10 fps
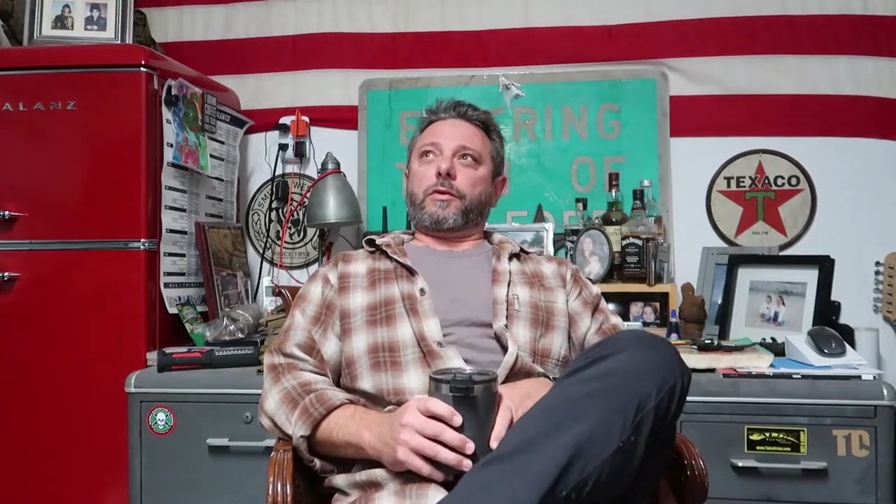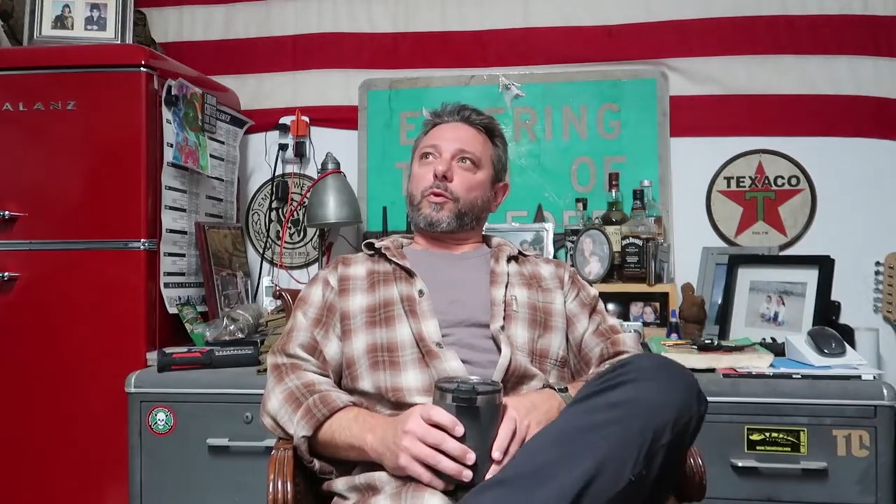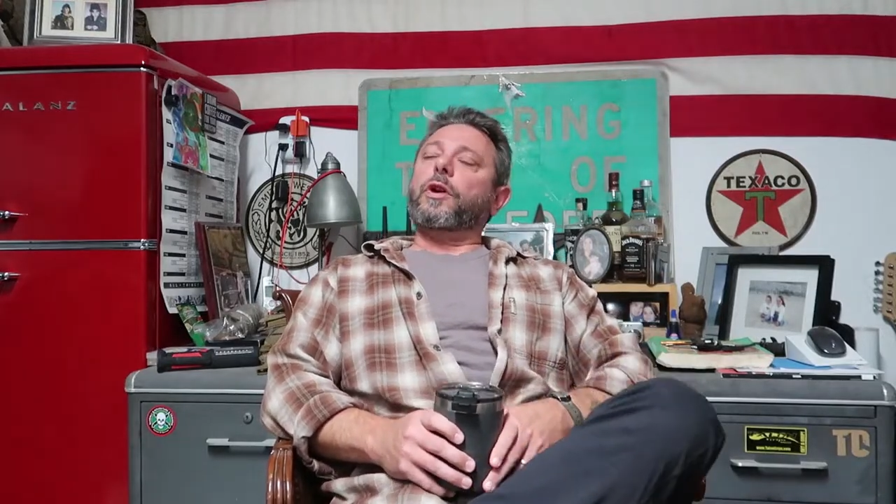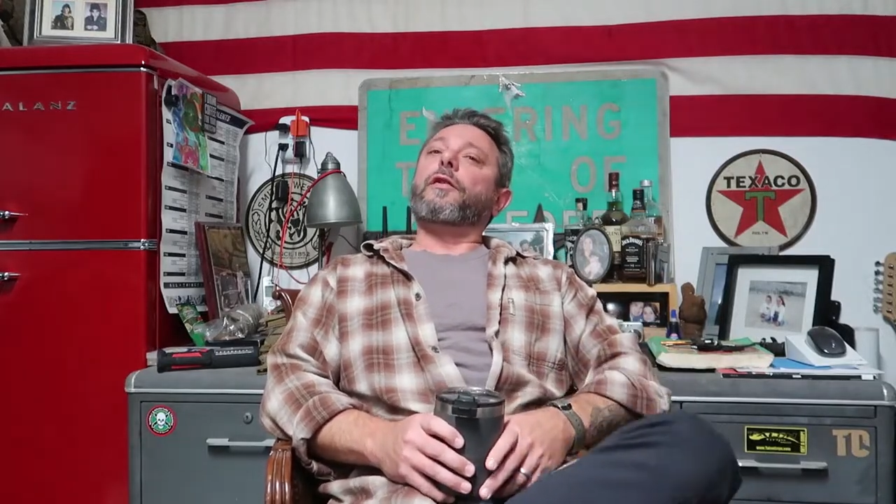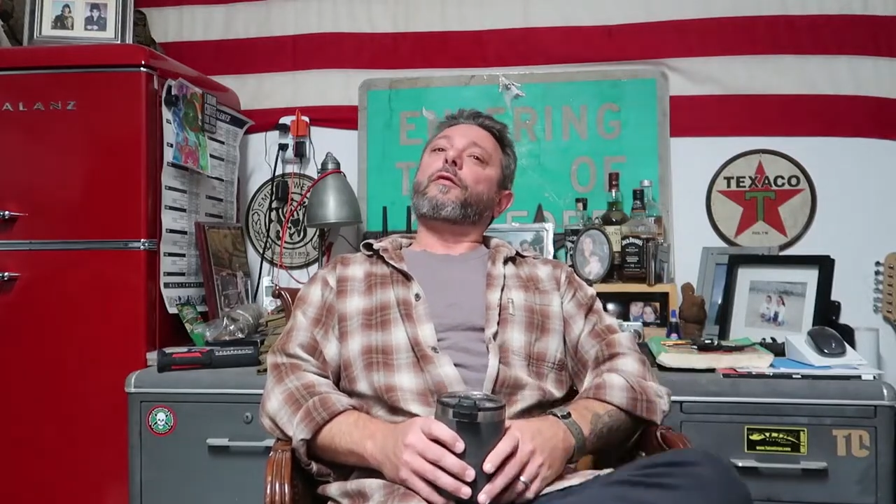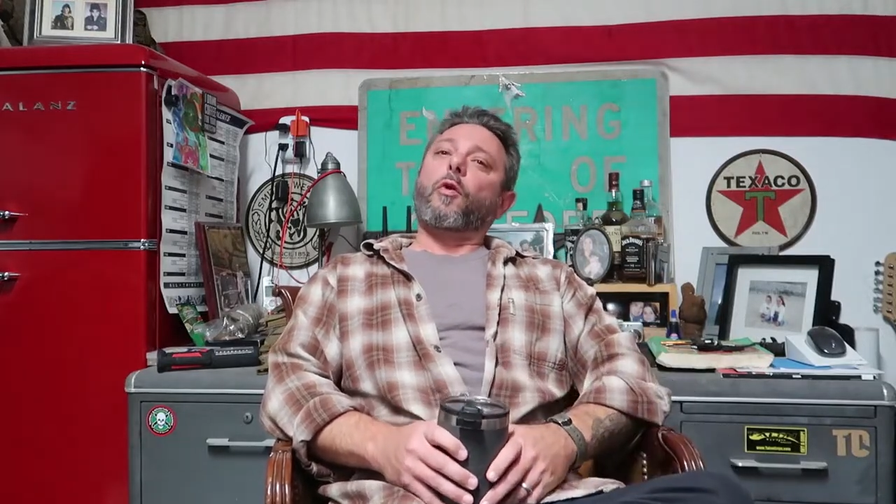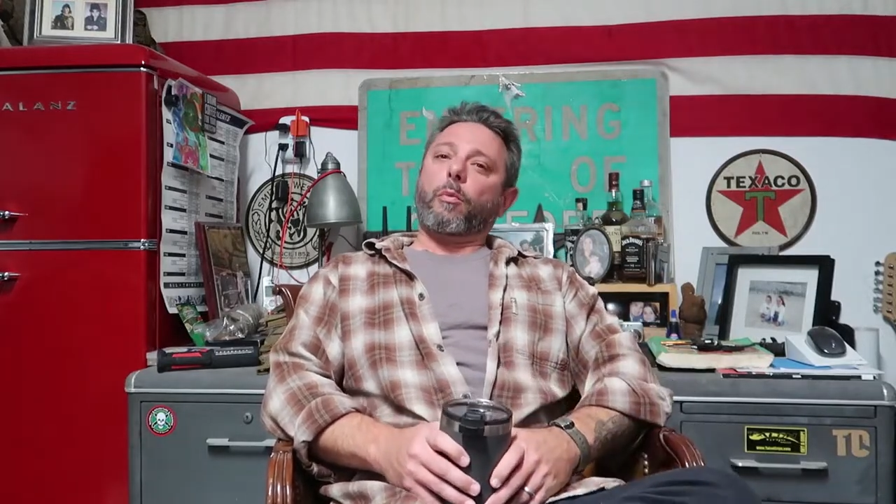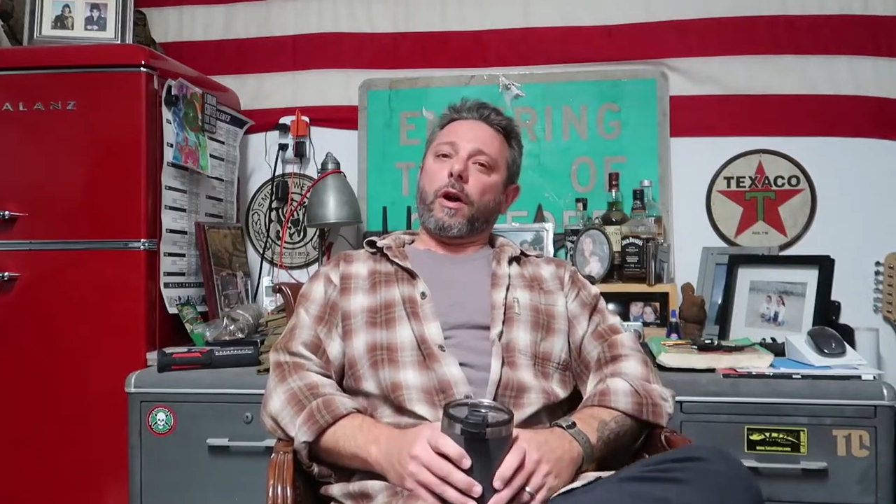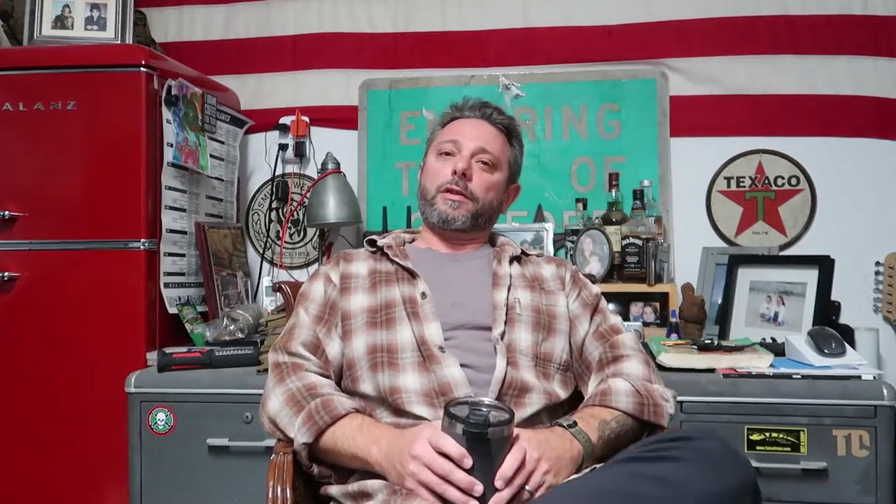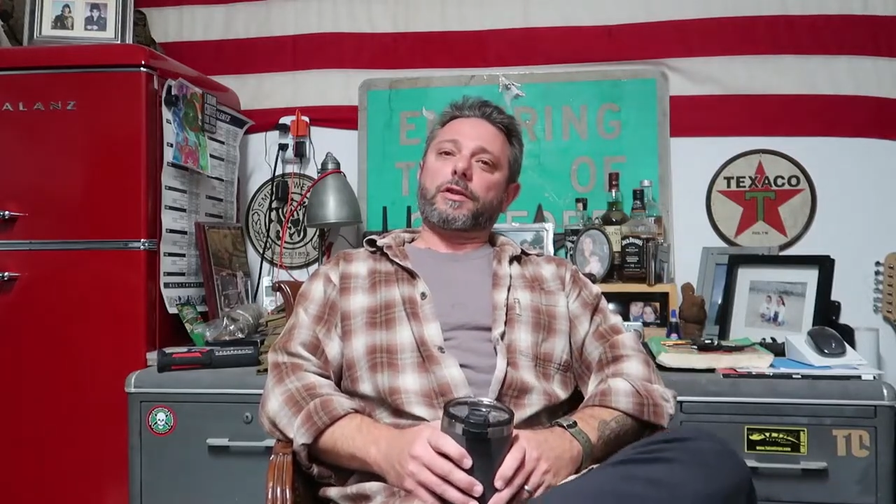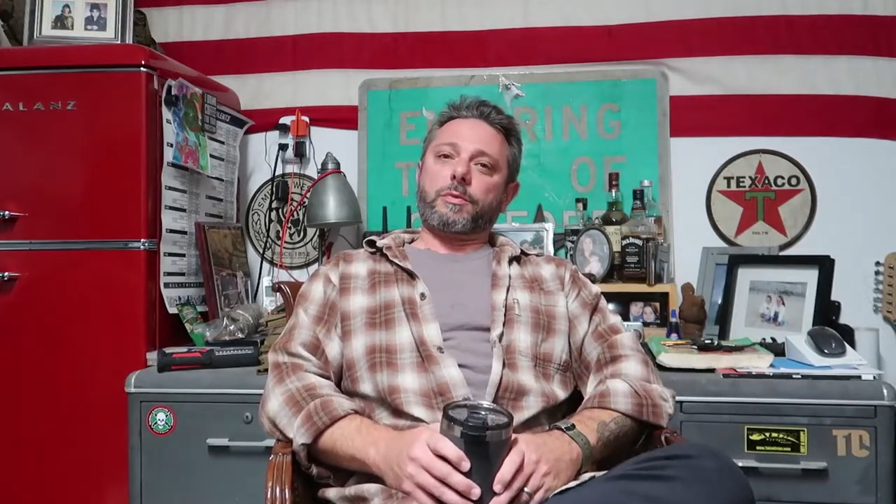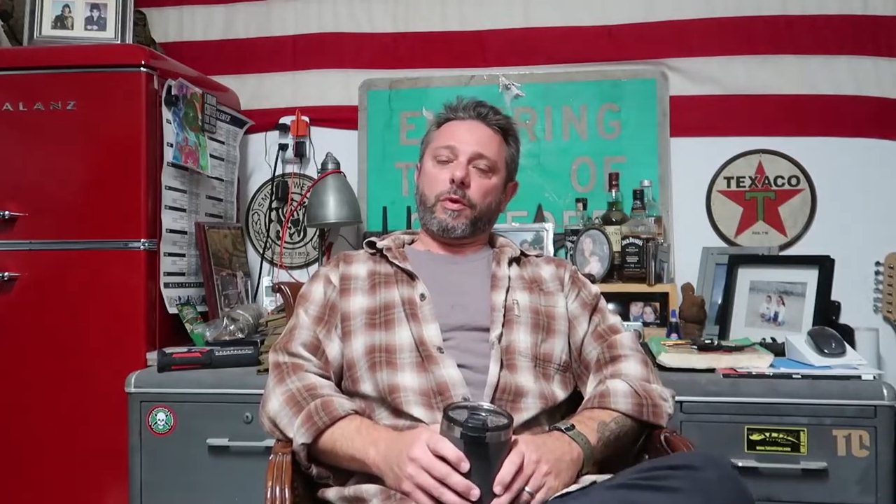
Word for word: three or four months